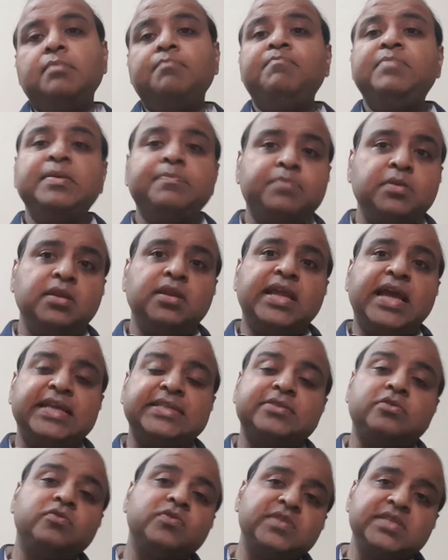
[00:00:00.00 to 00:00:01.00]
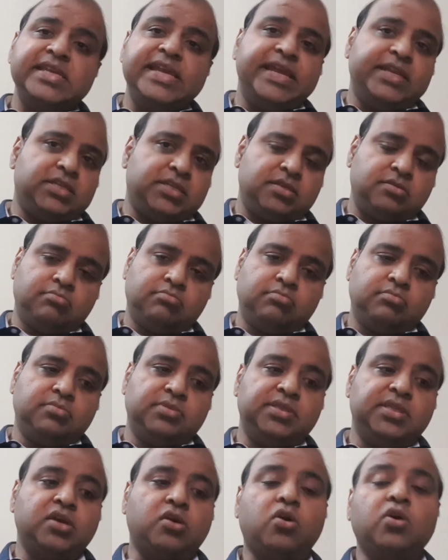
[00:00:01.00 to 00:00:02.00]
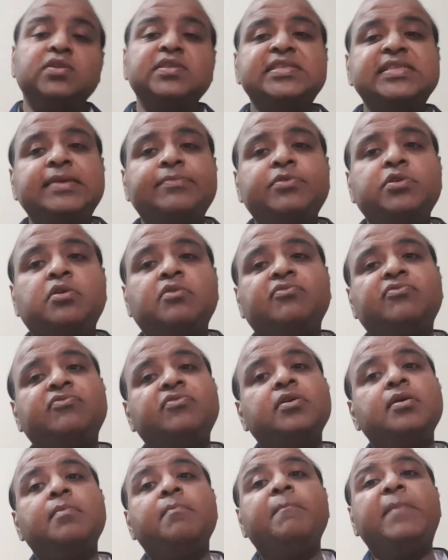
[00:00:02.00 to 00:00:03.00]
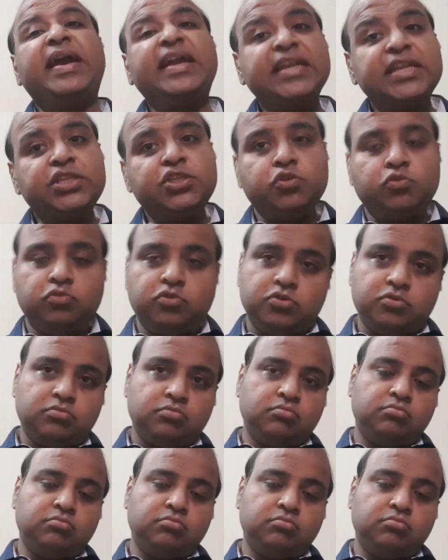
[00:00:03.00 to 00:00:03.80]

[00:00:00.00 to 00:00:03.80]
people associate the concept of magnitude